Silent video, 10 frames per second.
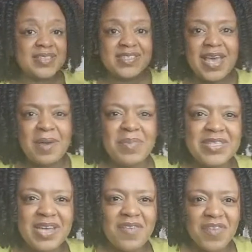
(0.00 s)
Tammy
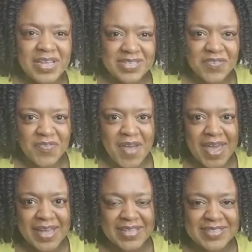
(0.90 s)

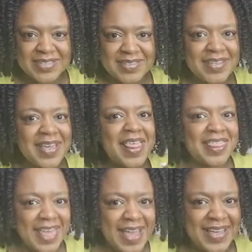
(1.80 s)
Diversified,
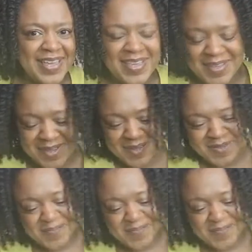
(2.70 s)
thank you.